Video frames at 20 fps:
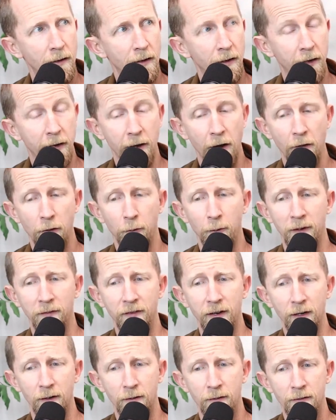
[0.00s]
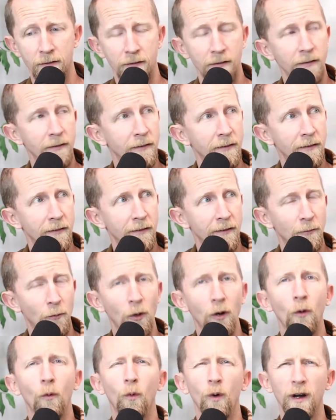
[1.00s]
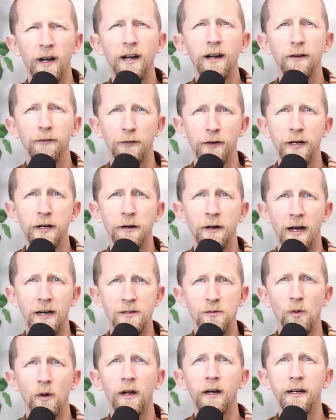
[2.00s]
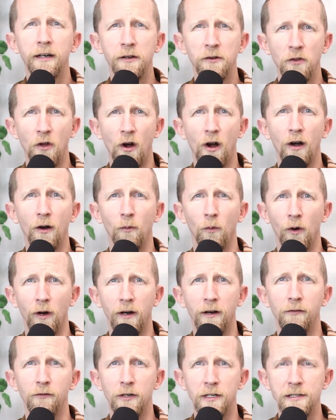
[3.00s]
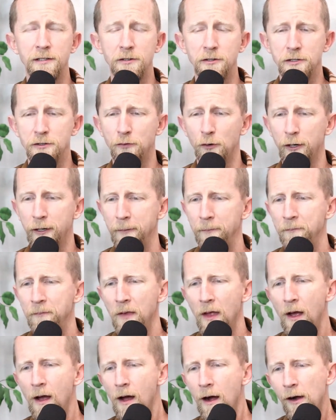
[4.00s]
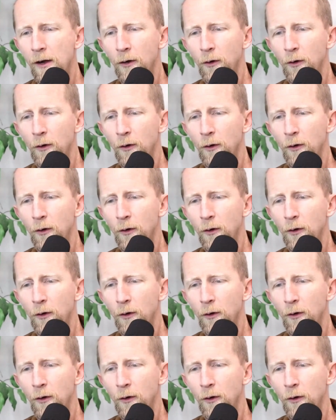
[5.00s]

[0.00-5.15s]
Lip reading: And another review. We're here for you guys. We're going to do the hard work of research for you. Mm-hmm.